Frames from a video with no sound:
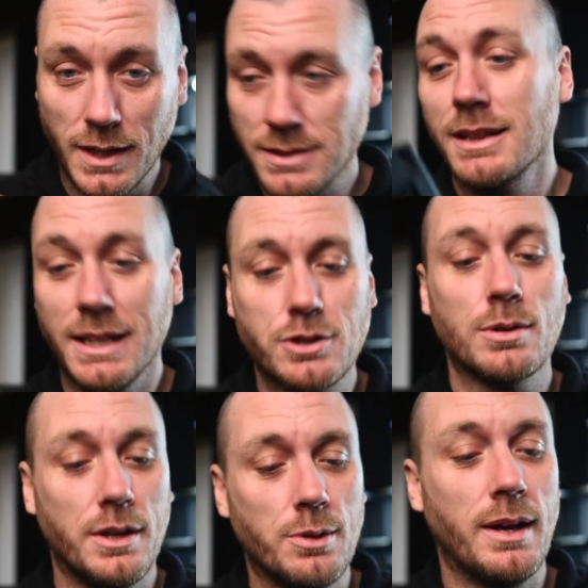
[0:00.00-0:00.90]
It's
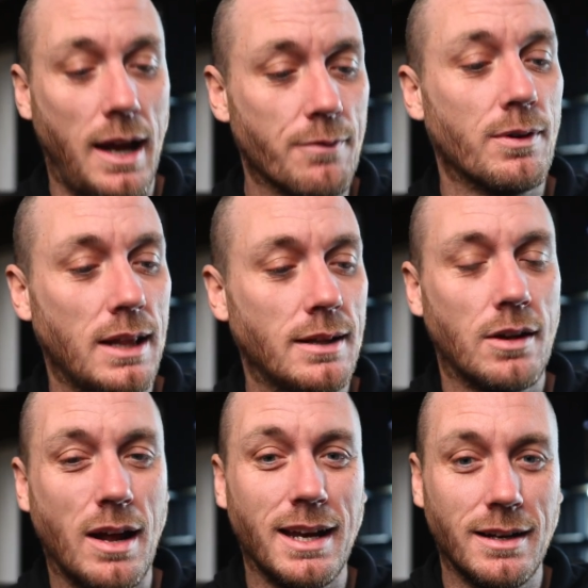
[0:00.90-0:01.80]
literally doing everything
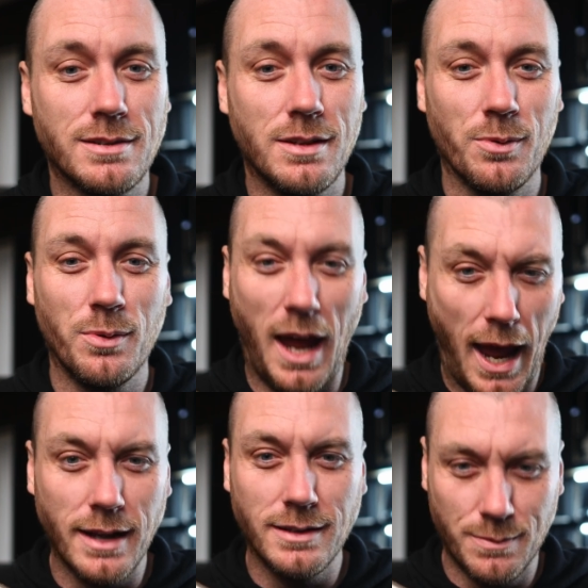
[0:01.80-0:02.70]
that I need it to do
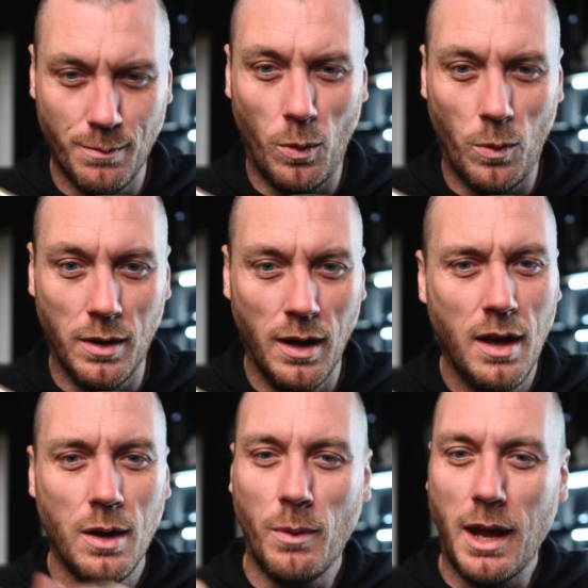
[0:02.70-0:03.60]
and more.
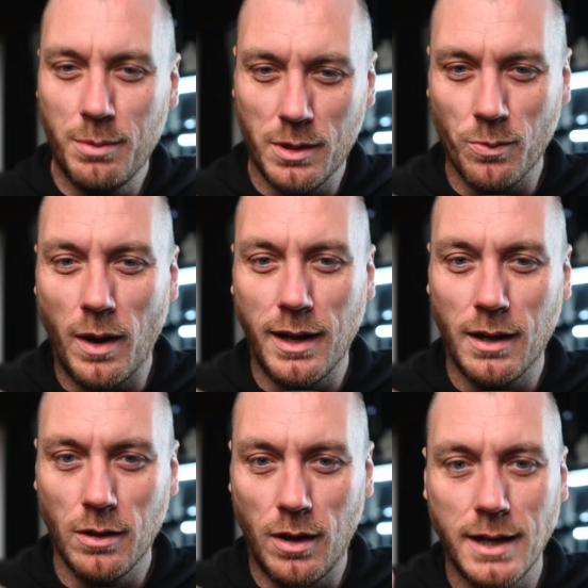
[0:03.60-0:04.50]
We're able to run
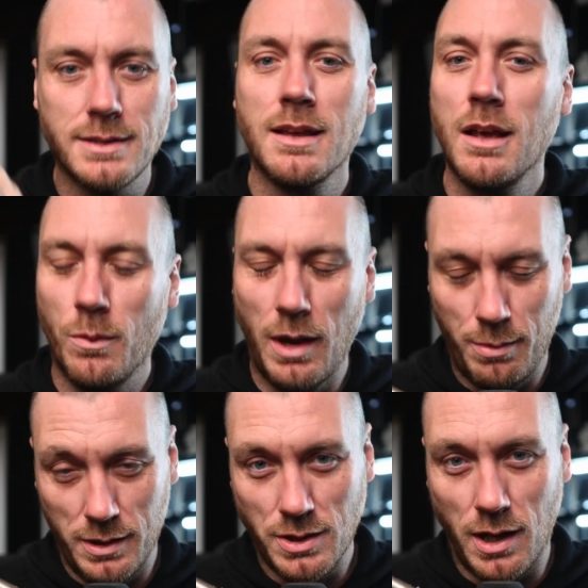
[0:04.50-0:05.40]
our lights, we're
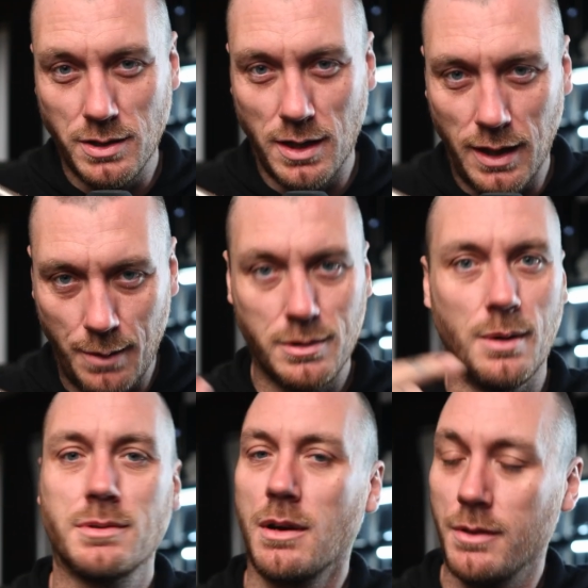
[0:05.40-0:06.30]
able to charge our
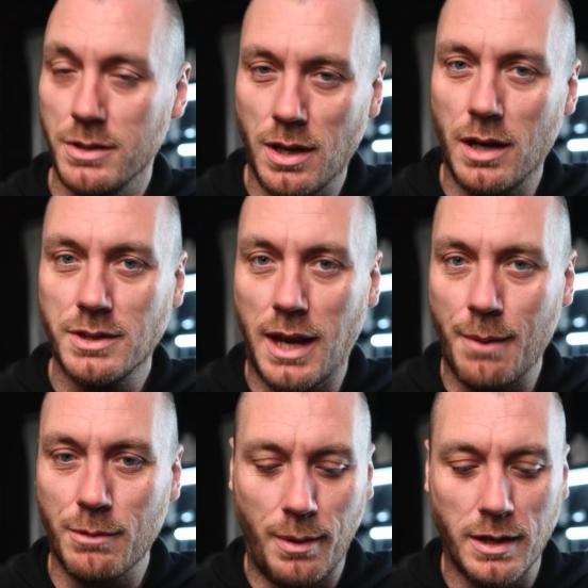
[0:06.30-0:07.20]
laptops, we're able to charge
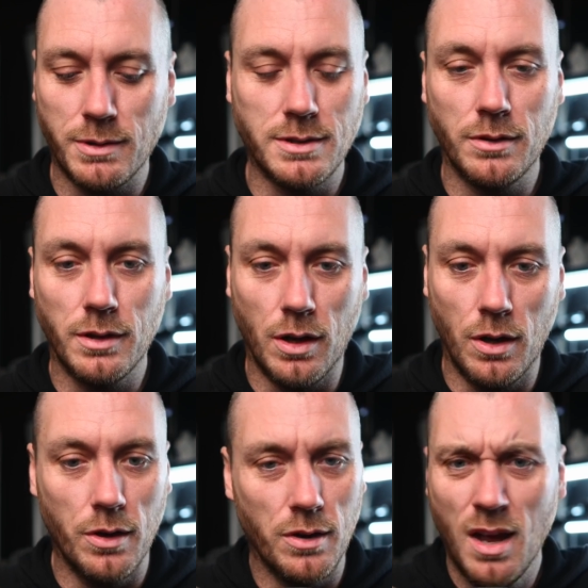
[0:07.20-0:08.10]
camera batteries on the
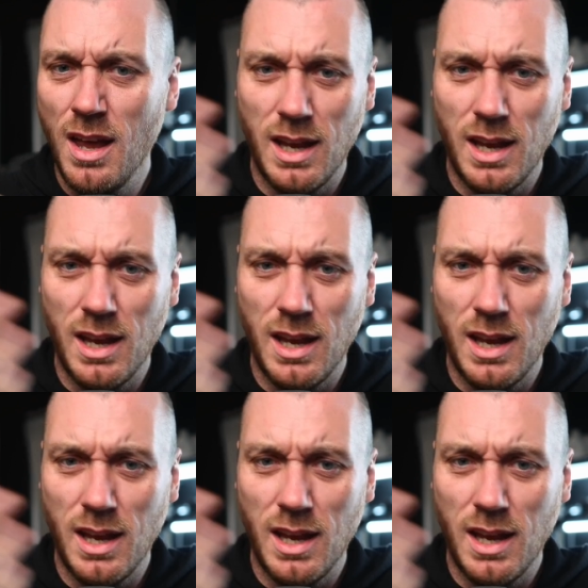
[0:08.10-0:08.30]
go.